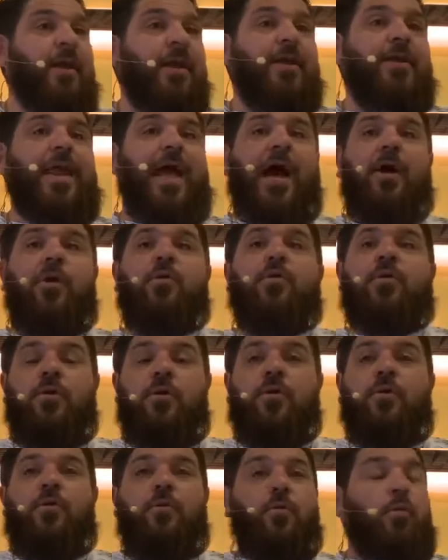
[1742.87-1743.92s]
Now,
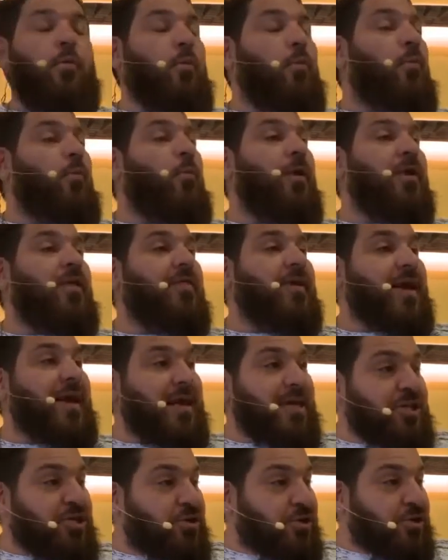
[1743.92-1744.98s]
one of the
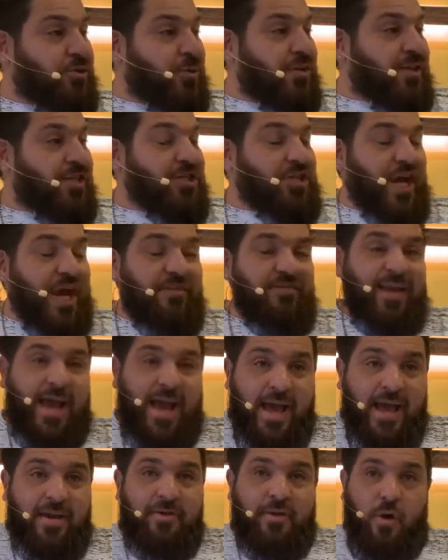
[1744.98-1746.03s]
issues with the shaved
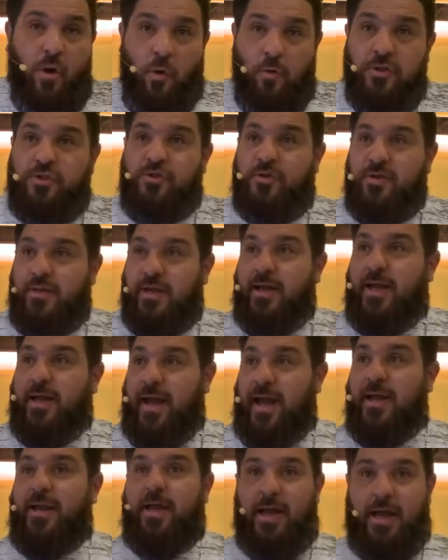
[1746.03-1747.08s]
head culturally,
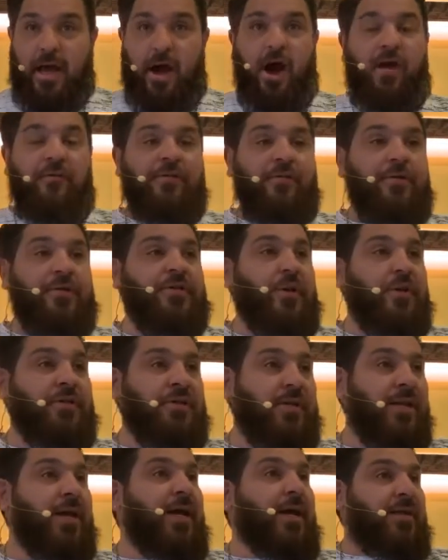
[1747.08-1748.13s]
again, it often
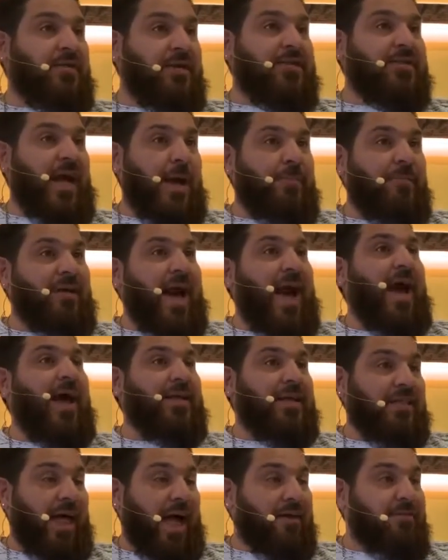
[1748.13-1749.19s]
resulted, this type
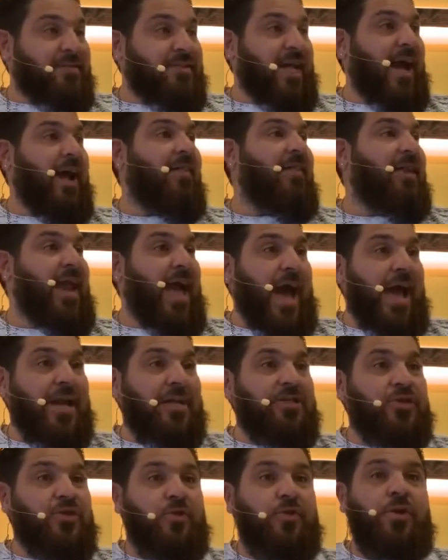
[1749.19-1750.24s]
of lifestyle and
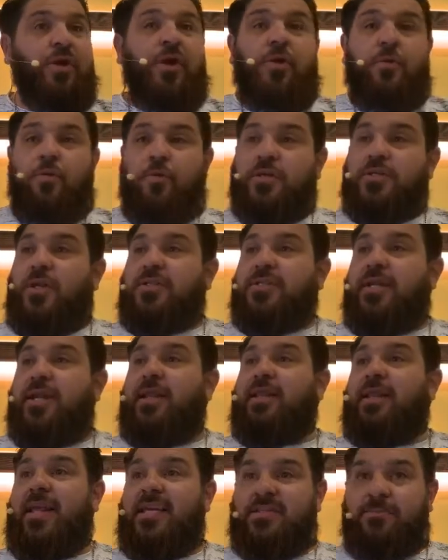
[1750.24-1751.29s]
attitude resulted
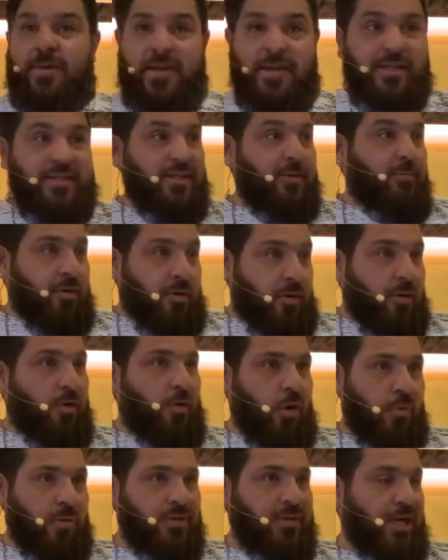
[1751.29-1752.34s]
in lesbianism or, or
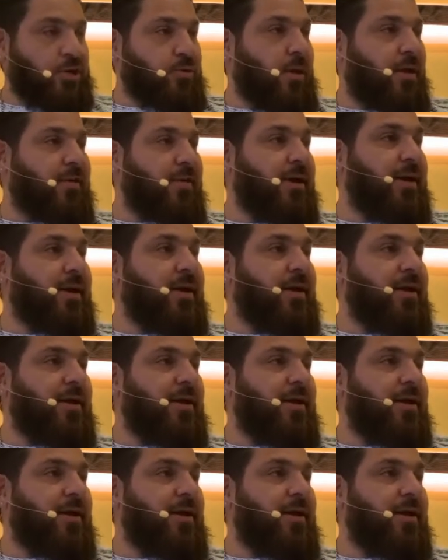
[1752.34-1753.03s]
homosexuality.